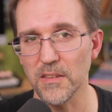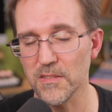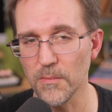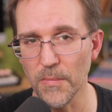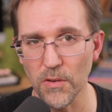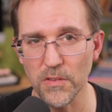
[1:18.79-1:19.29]

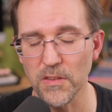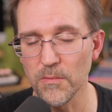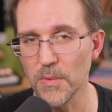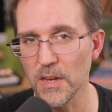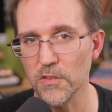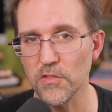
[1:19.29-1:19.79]
Samaritan
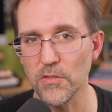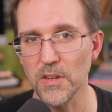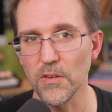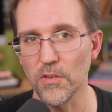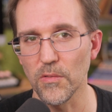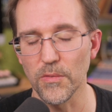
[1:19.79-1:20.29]
Ministry
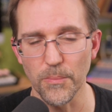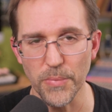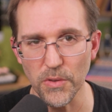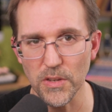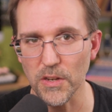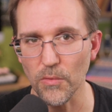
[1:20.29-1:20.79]
or the
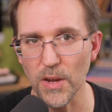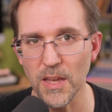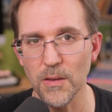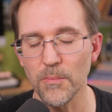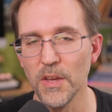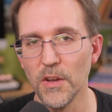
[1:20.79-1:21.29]
Billy
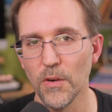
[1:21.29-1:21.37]
Graham